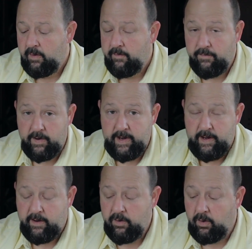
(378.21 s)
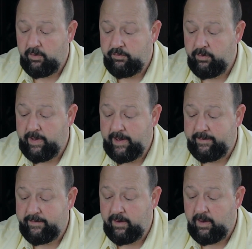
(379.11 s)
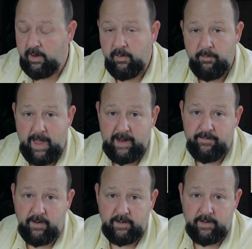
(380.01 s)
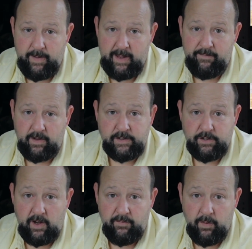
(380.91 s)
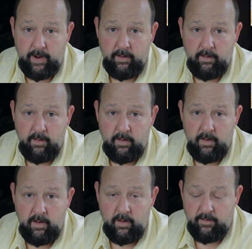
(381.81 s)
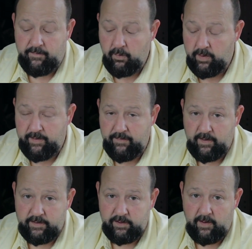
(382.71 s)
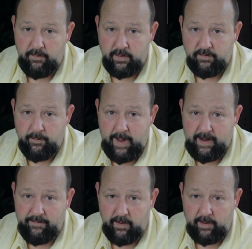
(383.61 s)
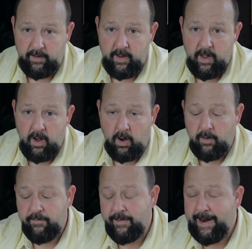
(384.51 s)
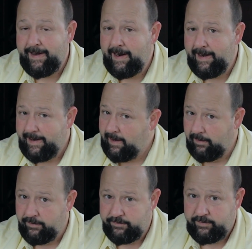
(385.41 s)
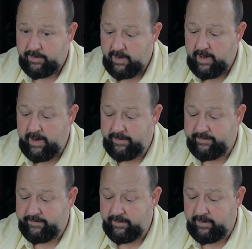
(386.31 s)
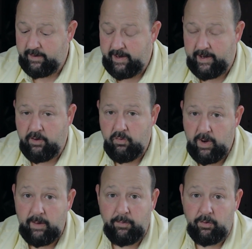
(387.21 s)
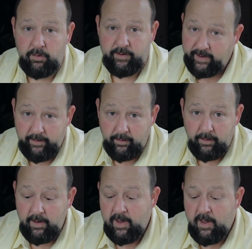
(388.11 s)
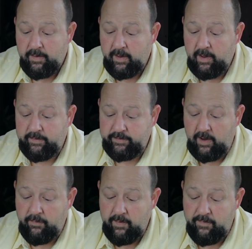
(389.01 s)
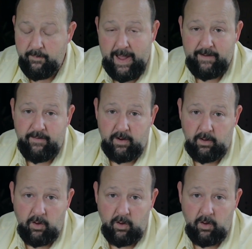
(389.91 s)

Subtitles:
free. You also get Macphun, the Macphun software, the 4 different softwares from Macphun, all for $99. It's an incredible deal. The software from Macphun